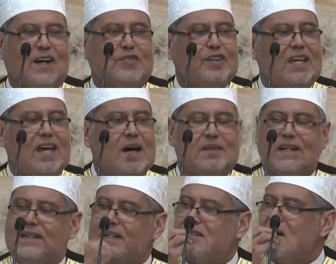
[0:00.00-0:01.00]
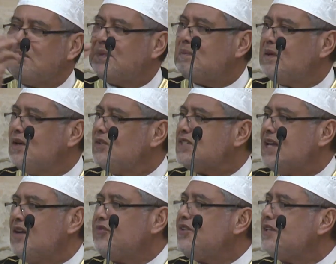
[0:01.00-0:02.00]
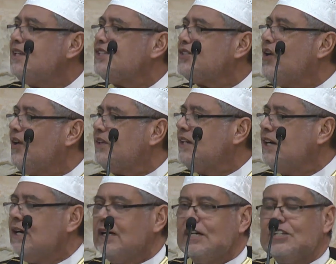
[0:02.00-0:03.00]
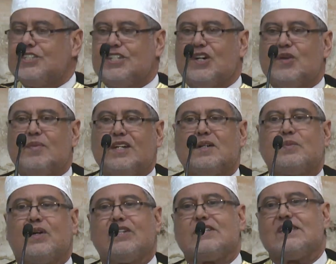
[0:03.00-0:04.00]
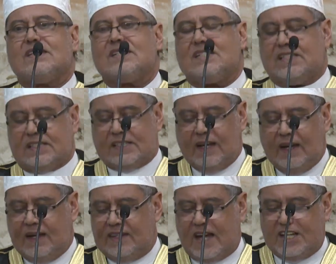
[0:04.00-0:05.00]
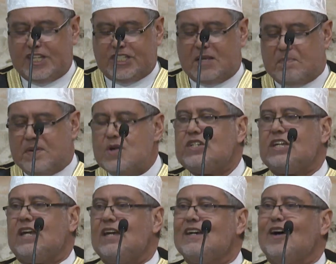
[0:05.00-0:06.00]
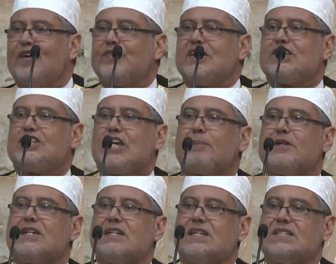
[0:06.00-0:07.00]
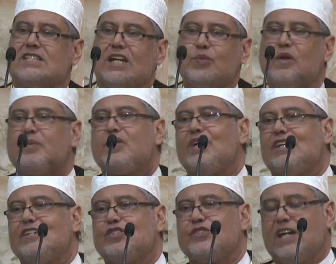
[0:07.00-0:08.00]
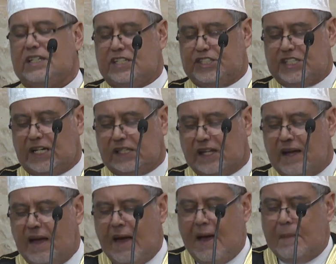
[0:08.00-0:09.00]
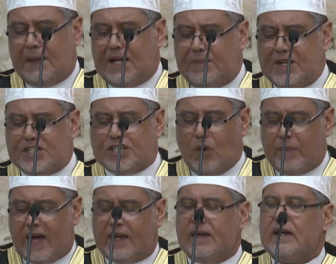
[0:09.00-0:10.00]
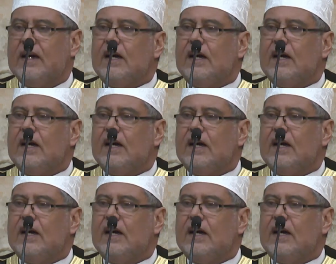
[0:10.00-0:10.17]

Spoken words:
of Qiyamah, the trumpet blows, everything is gone. So, my dear brothers and sisters, that is the beauty of this chapters that we'll be reading tonight, inshallah. But let me just go back